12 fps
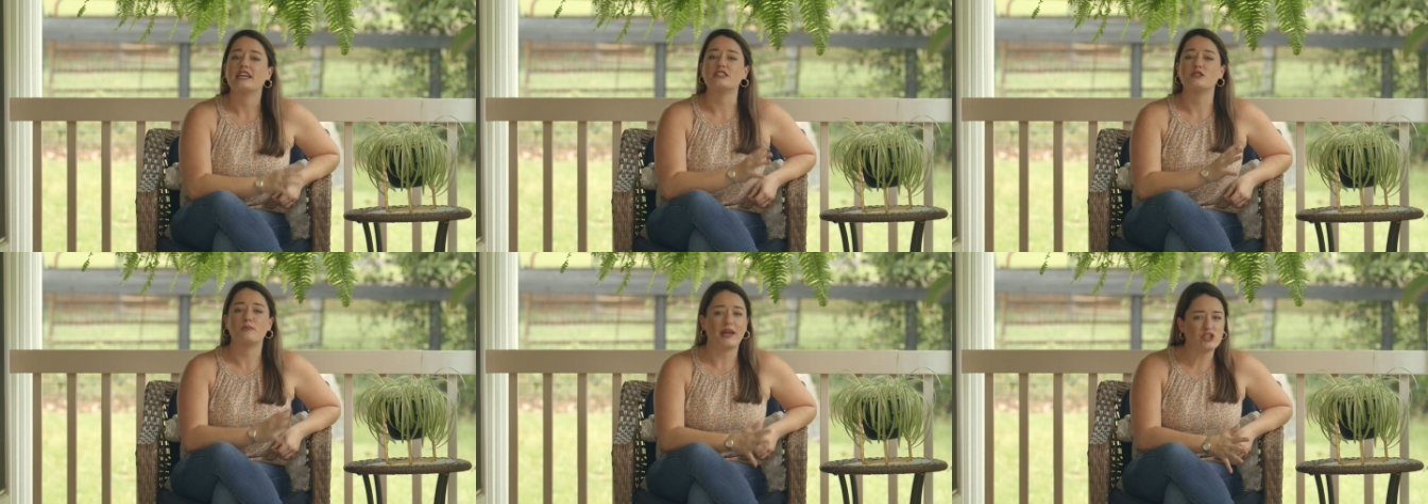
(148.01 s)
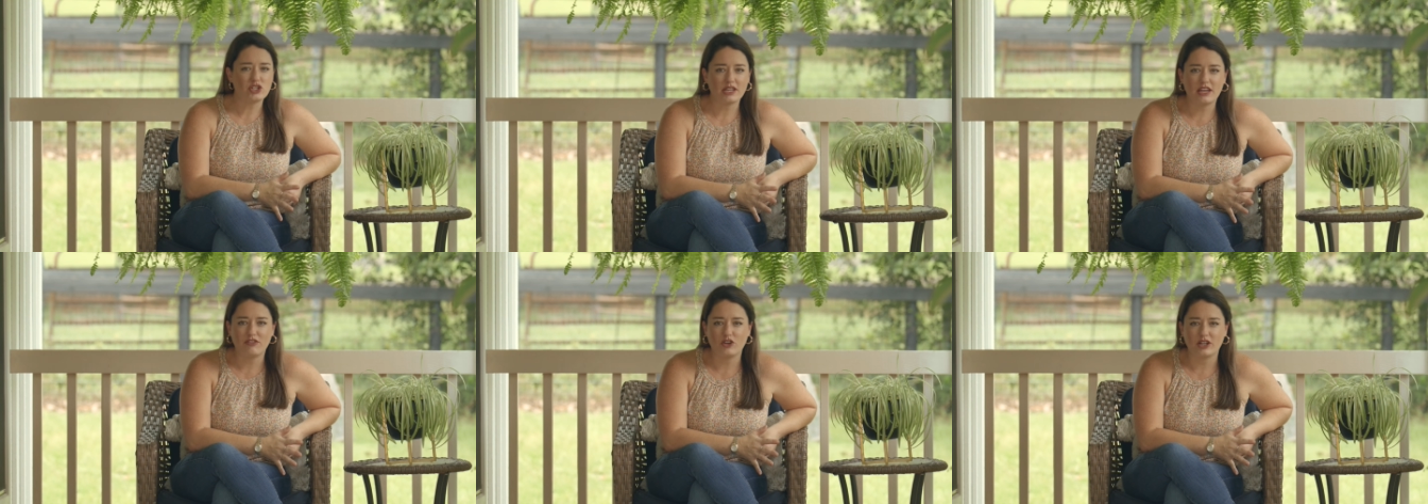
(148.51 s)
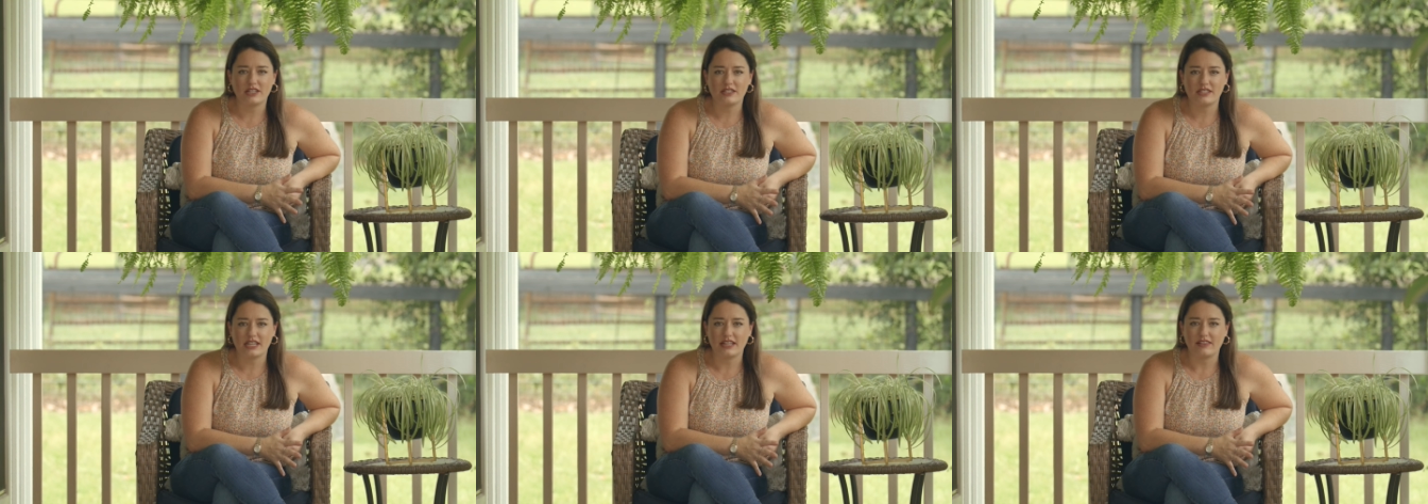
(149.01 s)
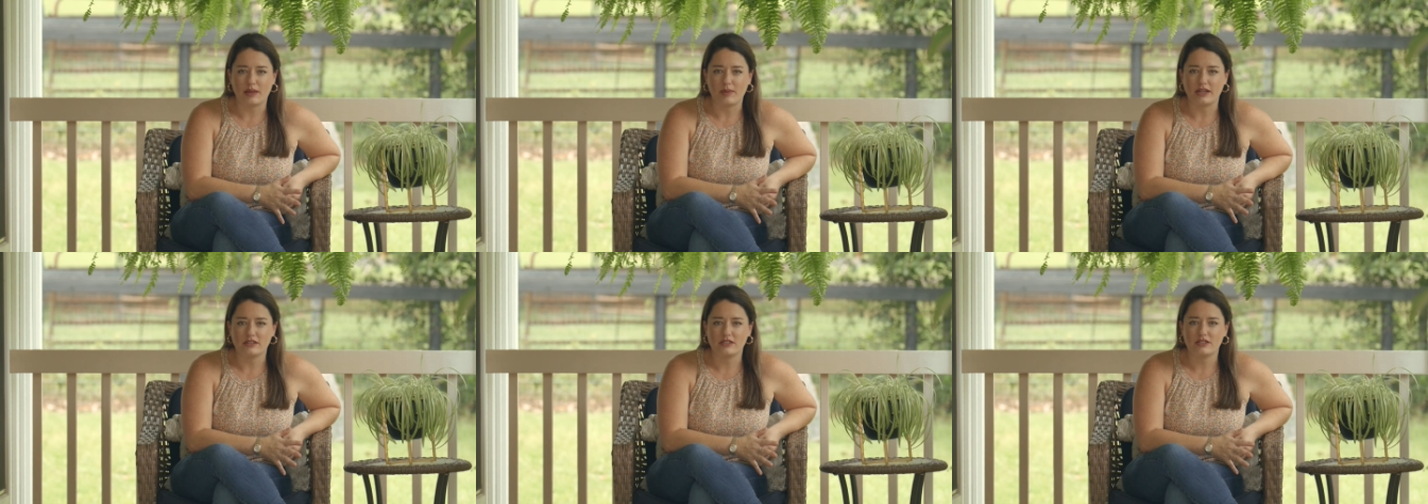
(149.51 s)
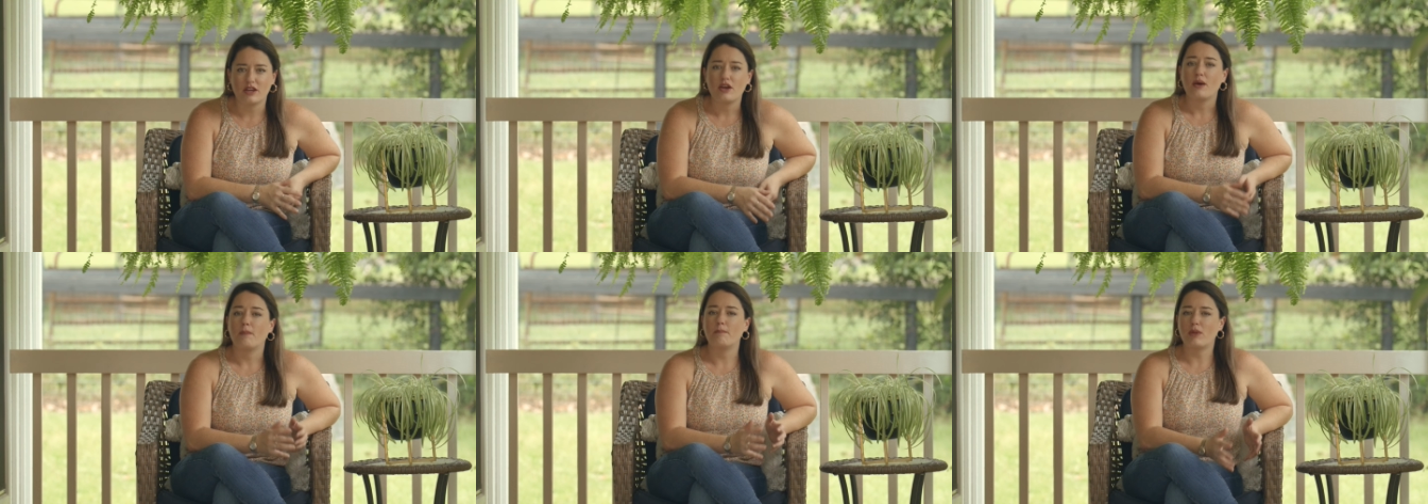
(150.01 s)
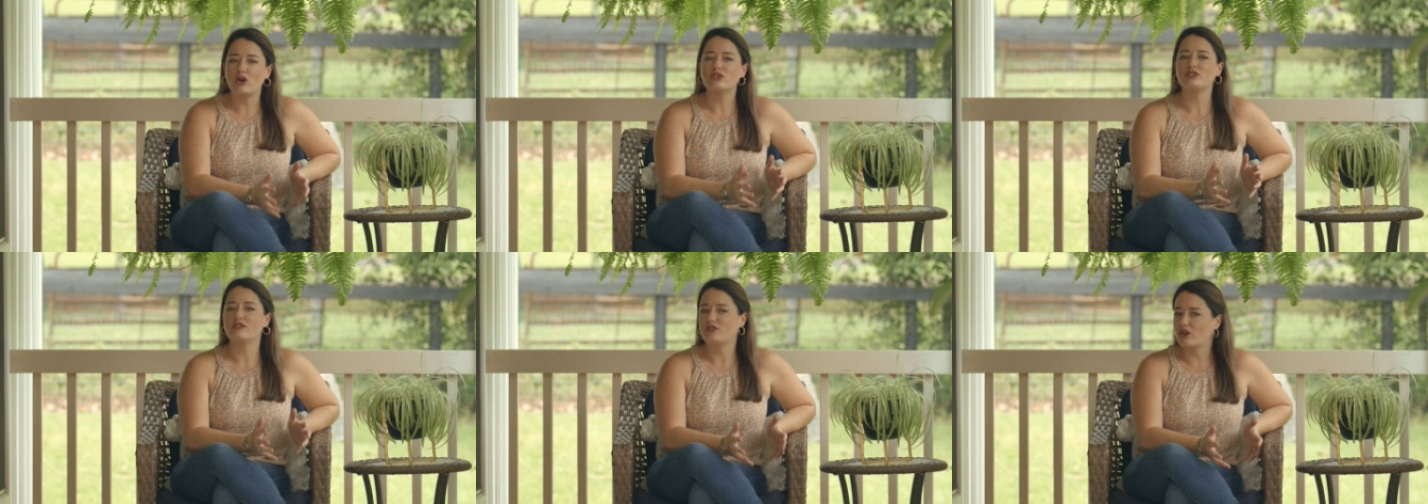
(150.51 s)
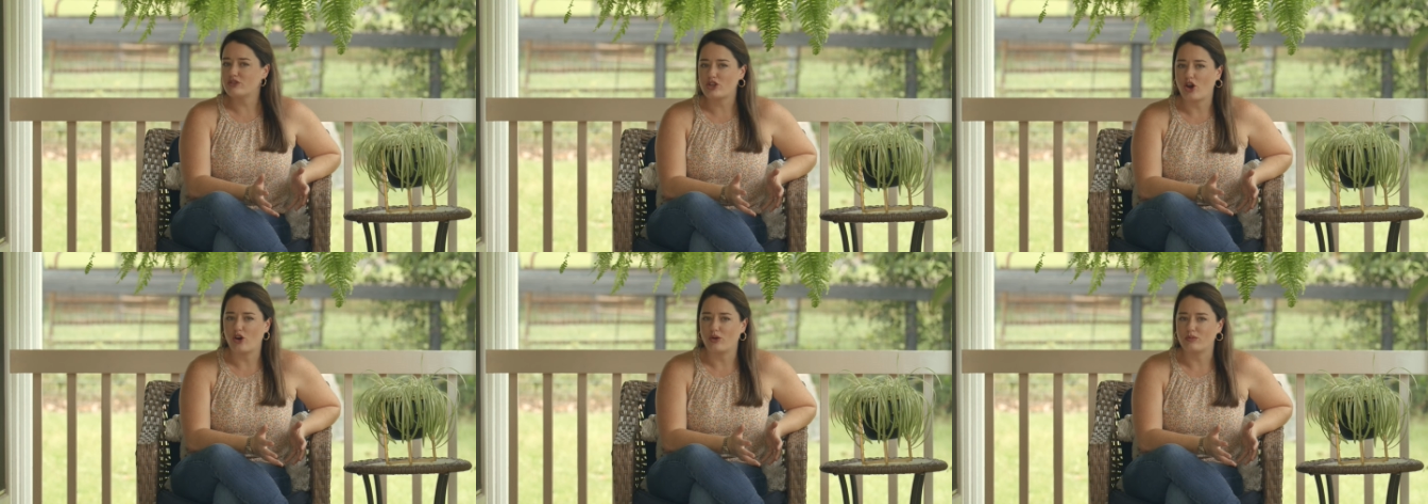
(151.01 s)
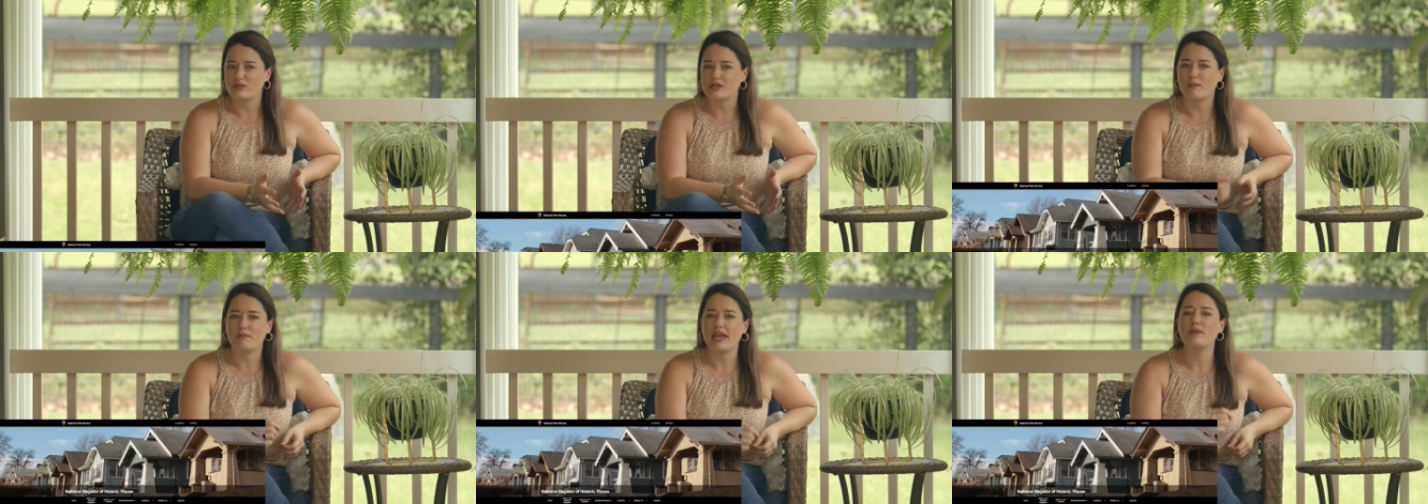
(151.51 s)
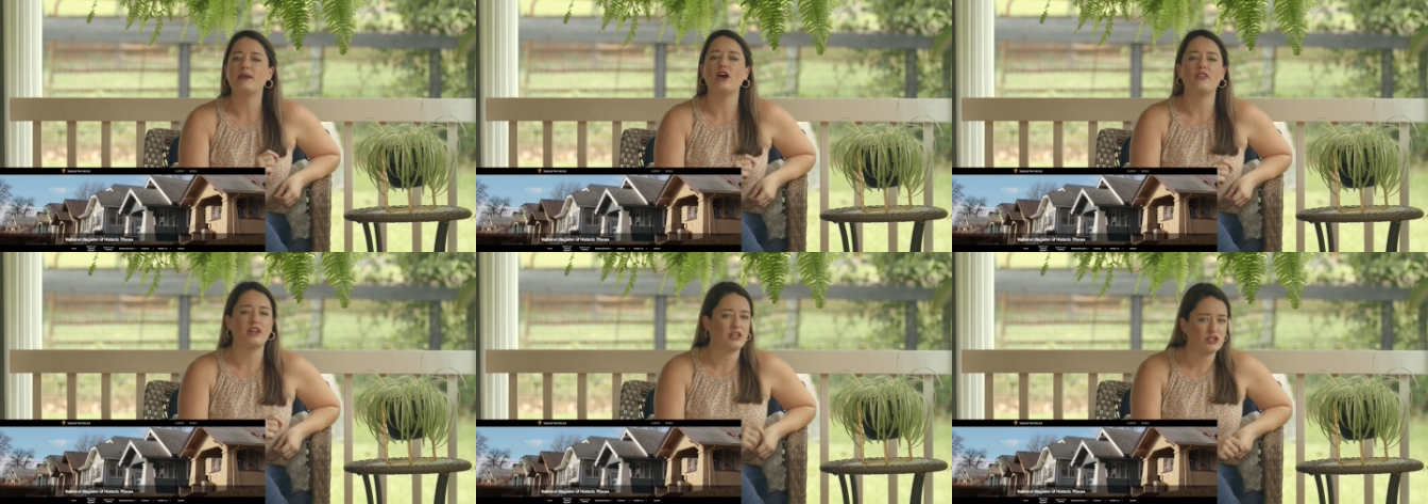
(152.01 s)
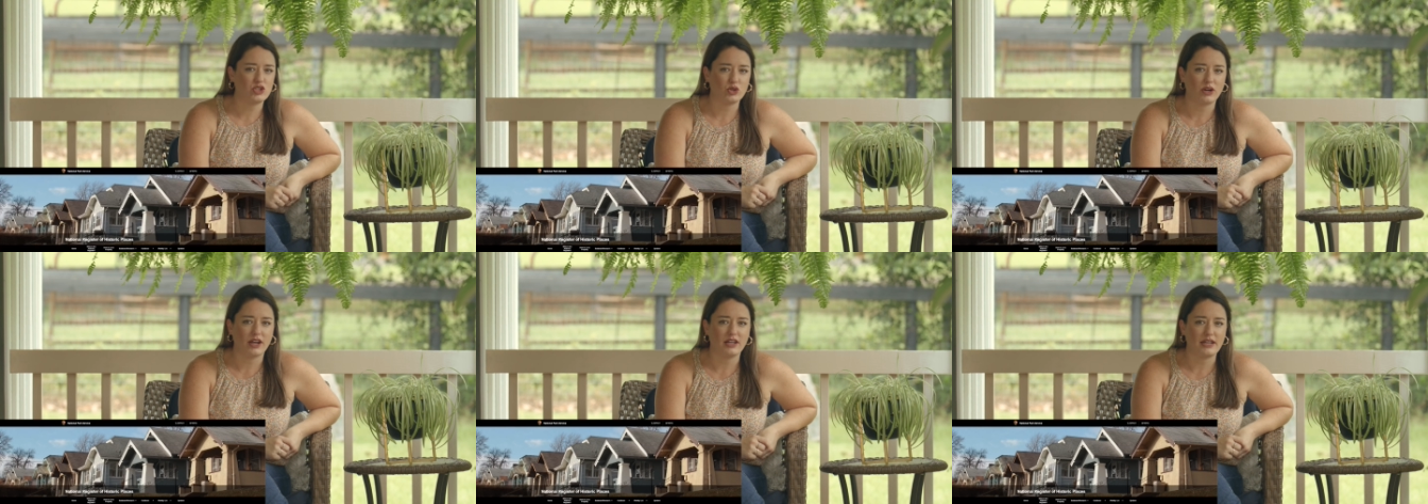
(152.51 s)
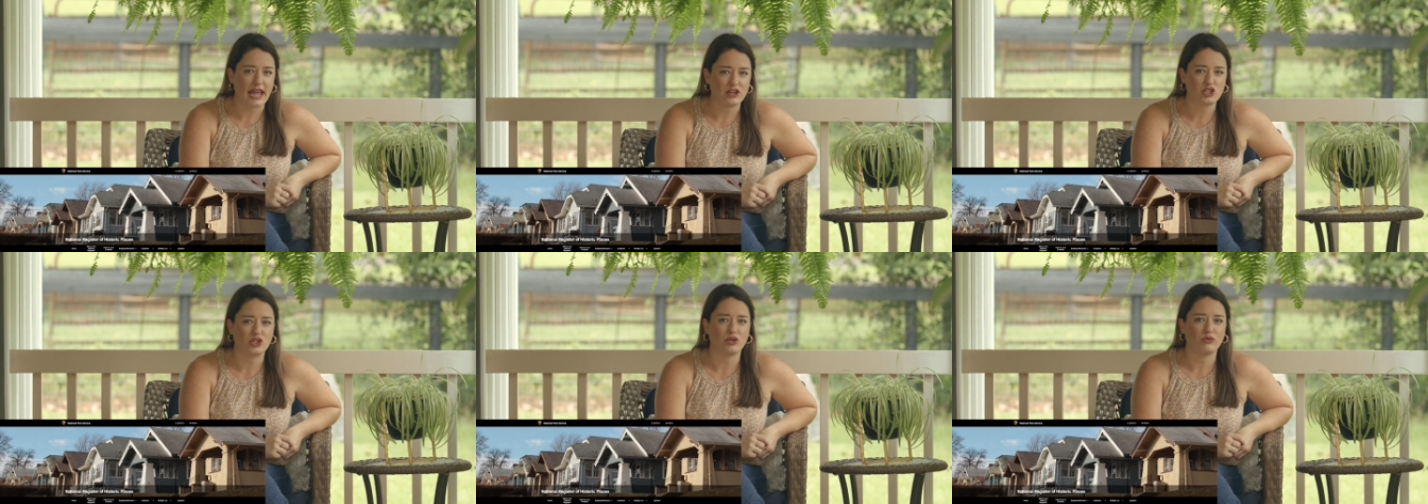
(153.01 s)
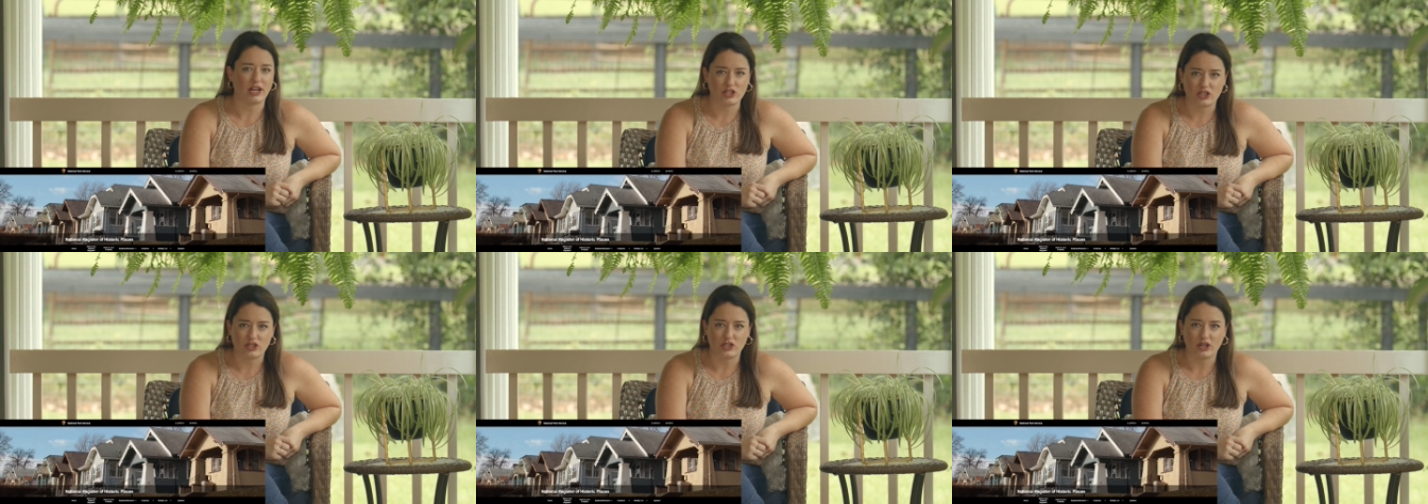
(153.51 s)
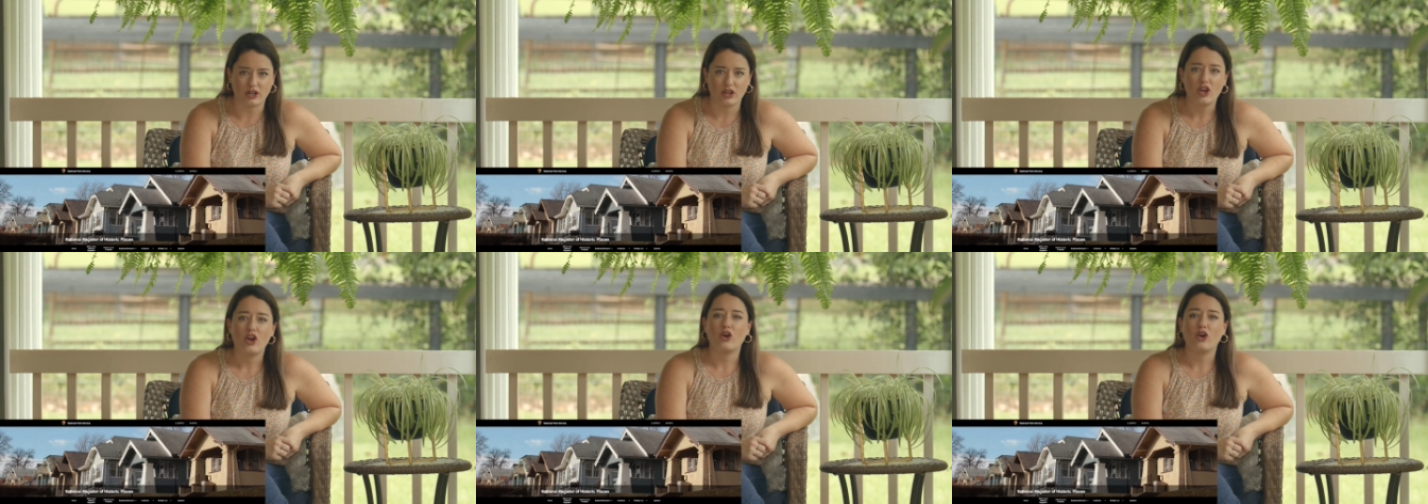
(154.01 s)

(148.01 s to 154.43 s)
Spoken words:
especially if you're in city limits, most of those homes may be on the Historic National Register,